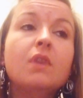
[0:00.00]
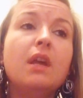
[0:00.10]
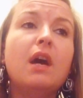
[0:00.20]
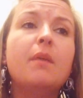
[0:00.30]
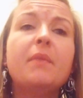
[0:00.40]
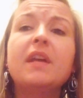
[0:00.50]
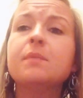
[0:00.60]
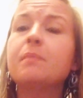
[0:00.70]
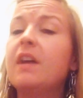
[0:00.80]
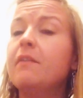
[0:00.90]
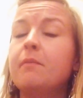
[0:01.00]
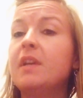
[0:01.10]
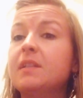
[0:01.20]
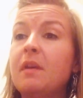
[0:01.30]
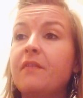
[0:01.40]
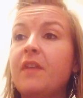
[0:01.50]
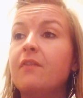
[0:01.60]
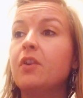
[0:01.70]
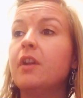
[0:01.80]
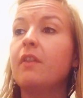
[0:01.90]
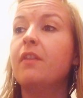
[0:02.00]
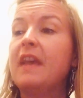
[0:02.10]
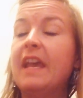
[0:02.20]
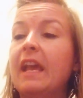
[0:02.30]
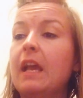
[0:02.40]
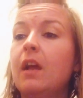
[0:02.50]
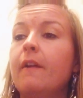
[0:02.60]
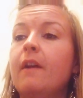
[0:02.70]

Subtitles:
that's my favorite thing